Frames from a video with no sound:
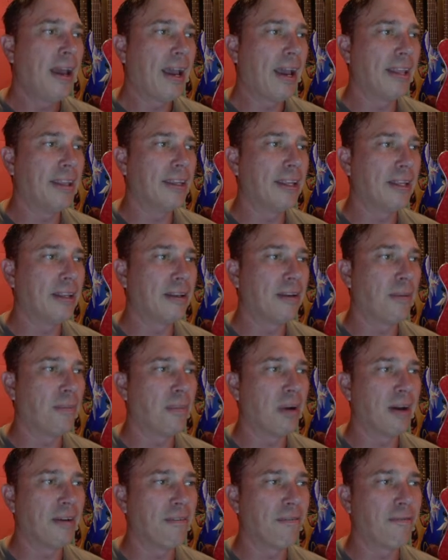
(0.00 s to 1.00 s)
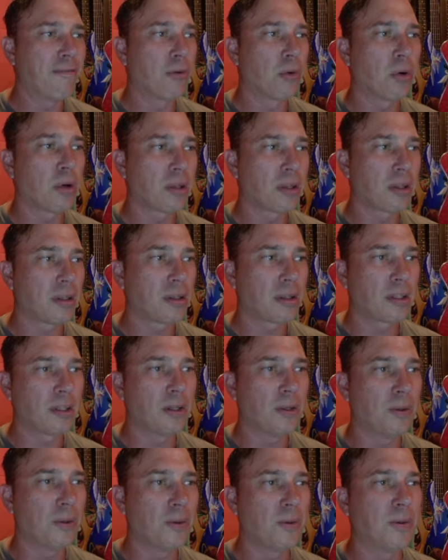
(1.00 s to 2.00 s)
And then my fourth
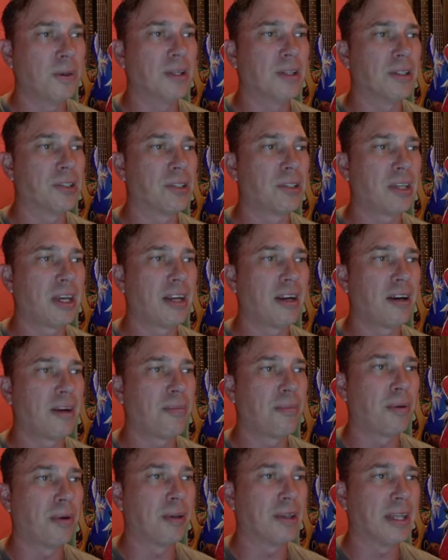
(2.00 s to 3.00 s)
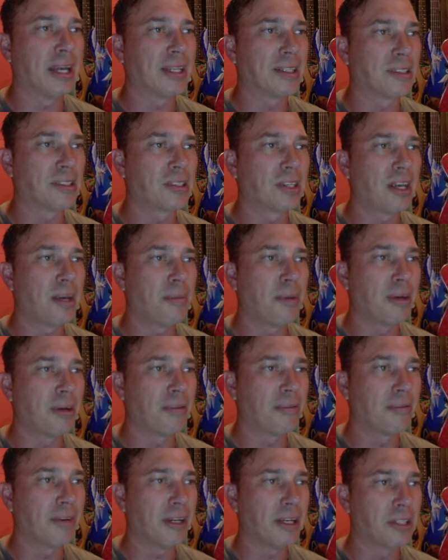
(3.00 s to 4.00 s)
cue is set up on that same
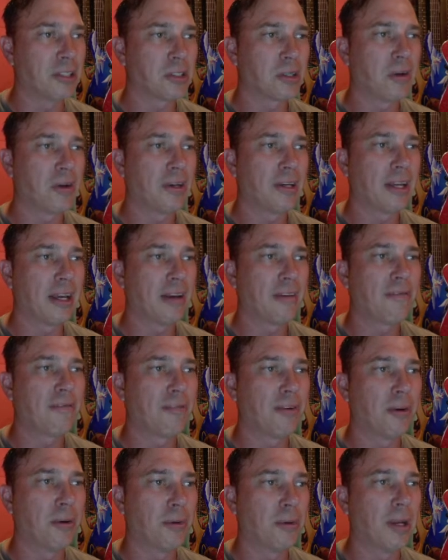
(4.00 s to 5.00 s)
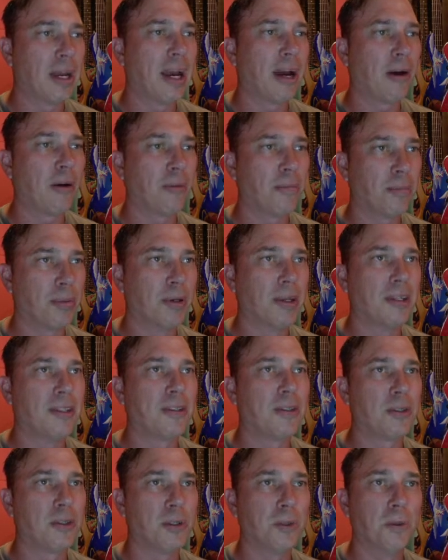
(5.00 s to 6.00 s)
interface on headphone output
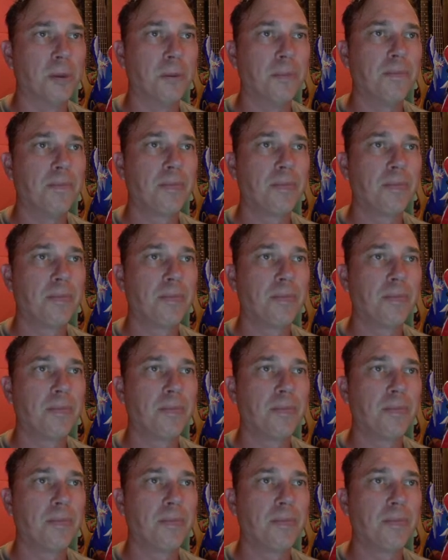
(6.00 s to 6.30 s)
2.